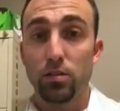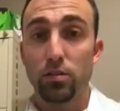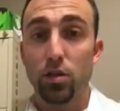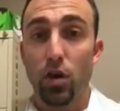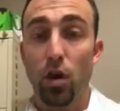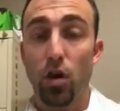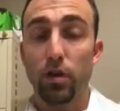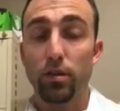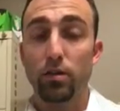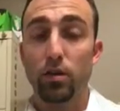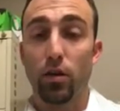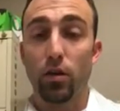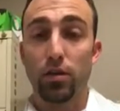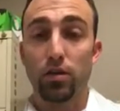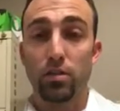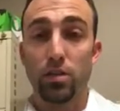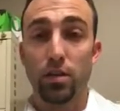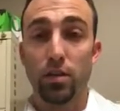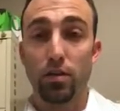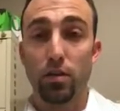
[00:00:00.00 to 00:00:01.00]
taut
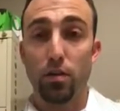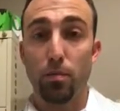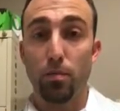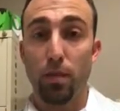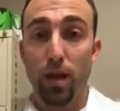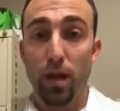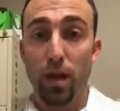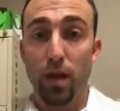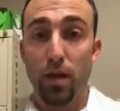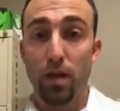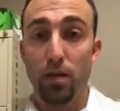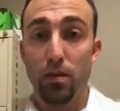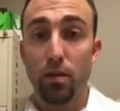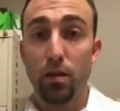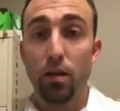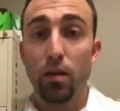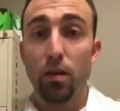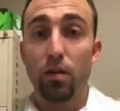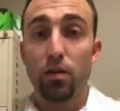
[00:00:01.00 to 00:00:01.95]
or tender band.